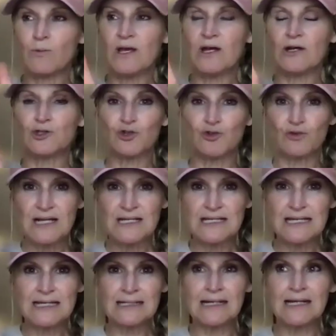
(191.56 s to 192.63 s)
we are
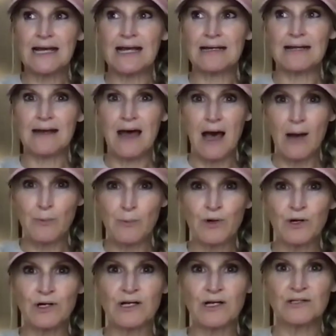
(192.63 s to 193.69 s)
trending in an
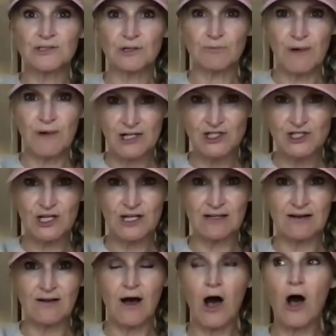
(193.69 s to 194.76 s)
upward
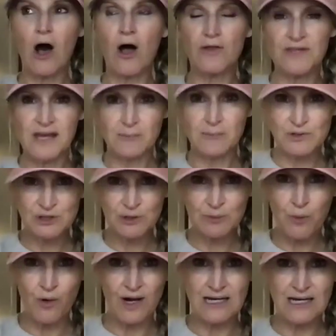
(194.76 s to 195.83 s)
direction. All numbers are
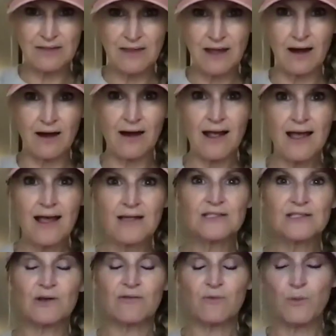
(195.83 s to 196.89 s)
pointing there.
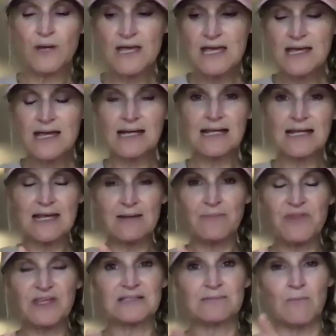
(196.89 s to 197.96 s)
So if we can
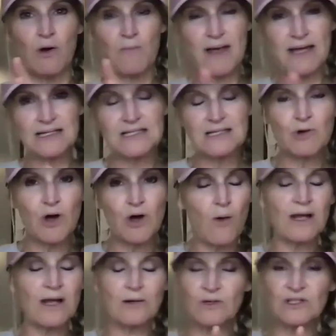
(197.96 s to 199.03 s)
keep this momentum
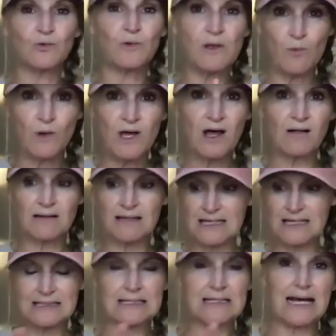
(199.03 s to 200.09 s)
going, which we will in
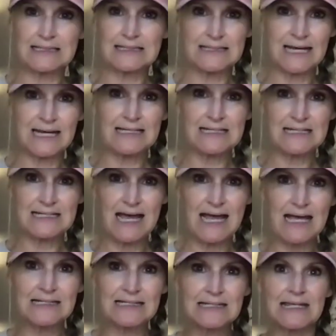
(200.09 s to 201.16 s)
these next 90
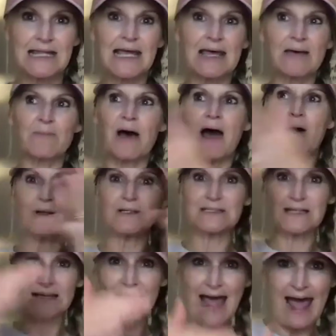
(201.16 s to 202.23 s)
days, think about what's
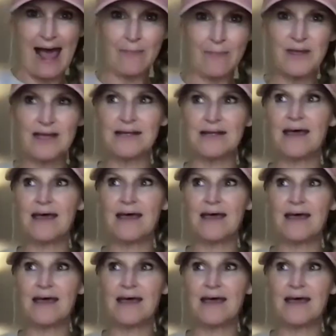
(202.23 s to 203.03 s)
going to happen